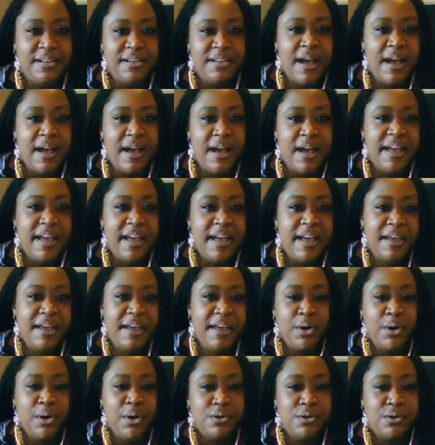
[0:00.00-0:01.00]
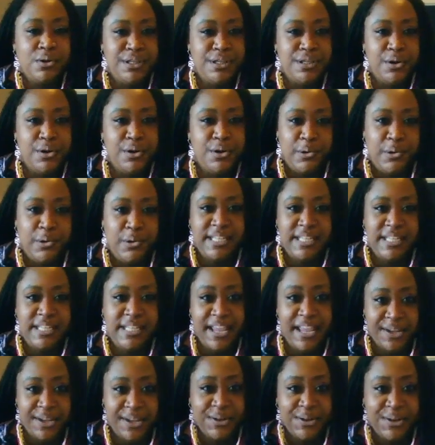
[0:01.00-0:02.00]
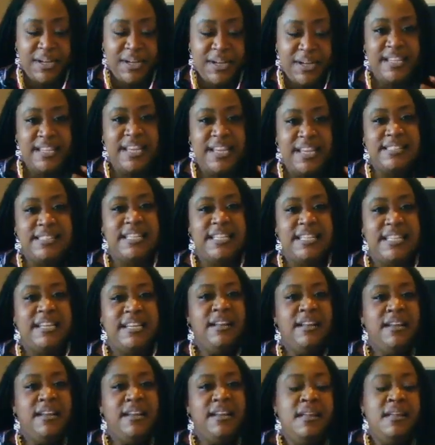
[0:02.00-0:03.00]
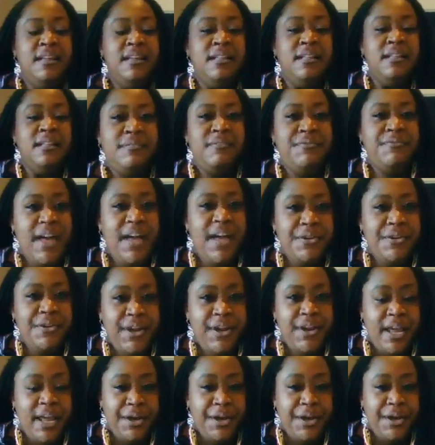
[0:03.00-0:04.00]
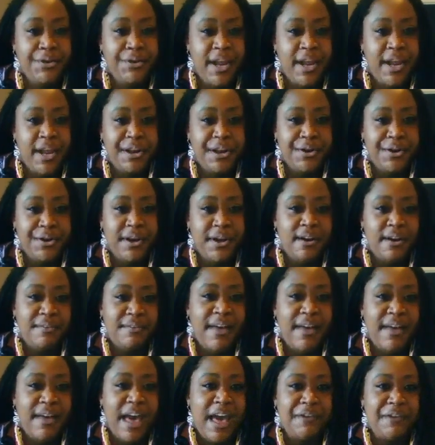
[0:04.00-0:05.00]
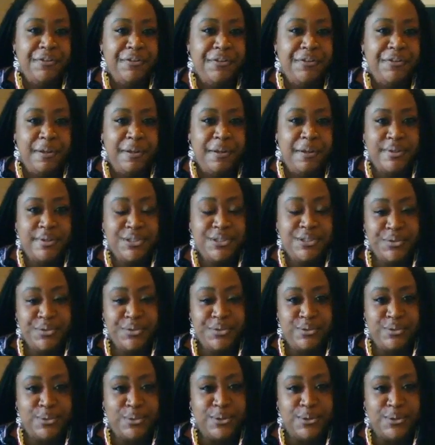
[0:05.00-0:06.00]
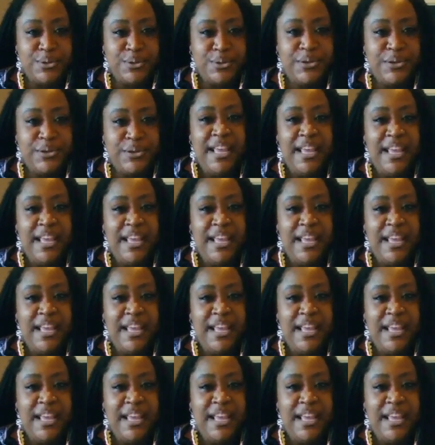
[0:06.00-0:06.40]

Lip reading: I am Makosi Gogo Ateo Ganyezi, the founder and creator of Afrikan Mysteries School.